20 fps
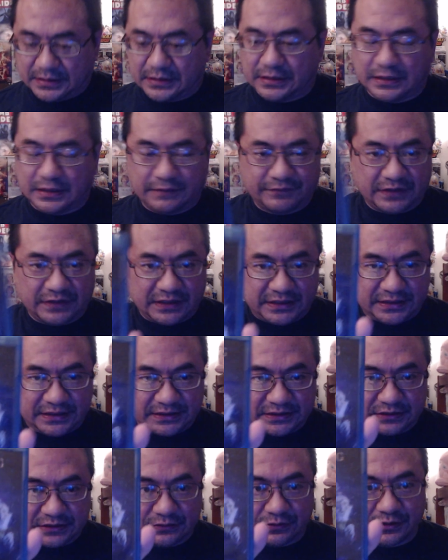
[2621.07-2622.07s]
The
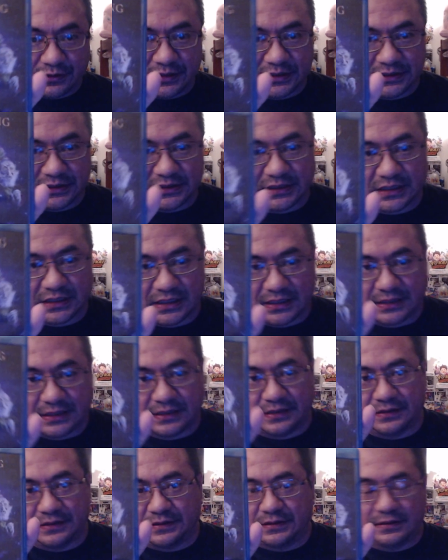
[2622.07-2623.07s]
Never-Ending Story. This is
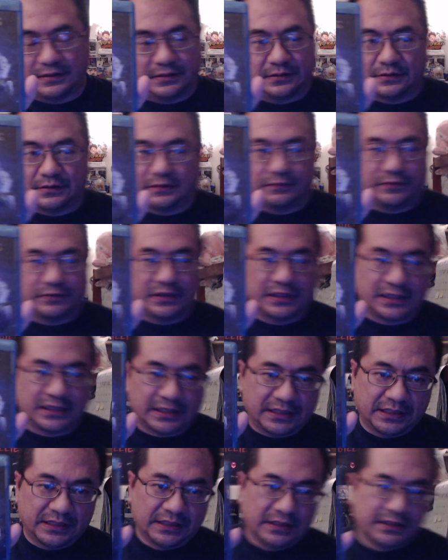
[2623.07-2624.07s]
like another one
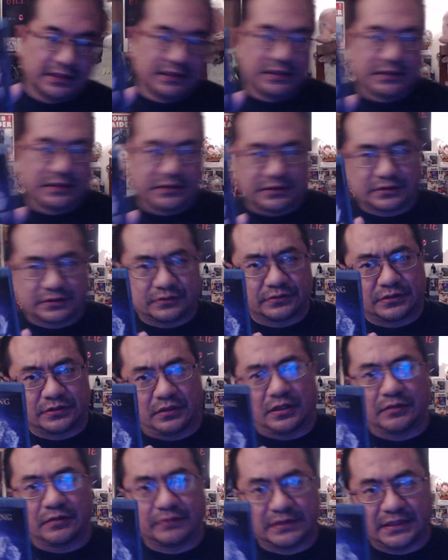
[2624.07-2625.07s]
that just goes
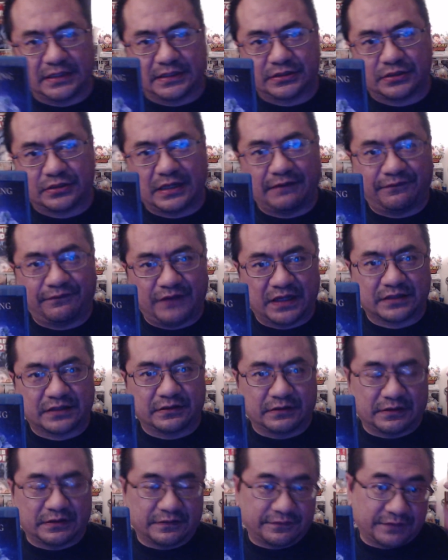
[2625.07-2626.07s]
along with that
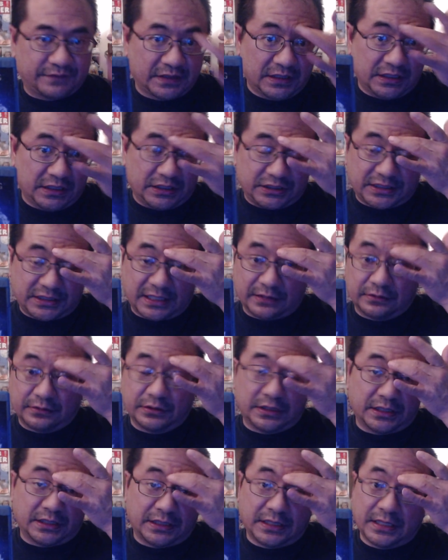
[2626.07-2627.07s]
trifecta of
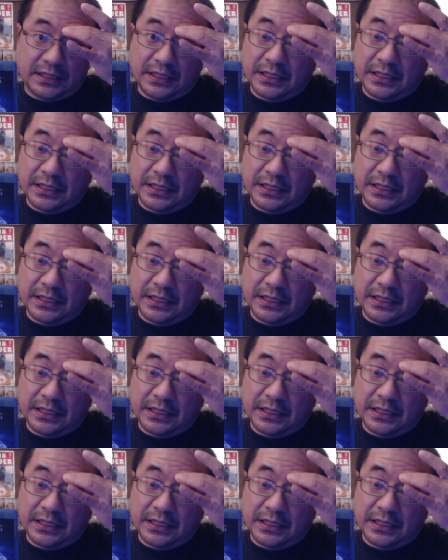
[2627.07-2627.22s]
childhood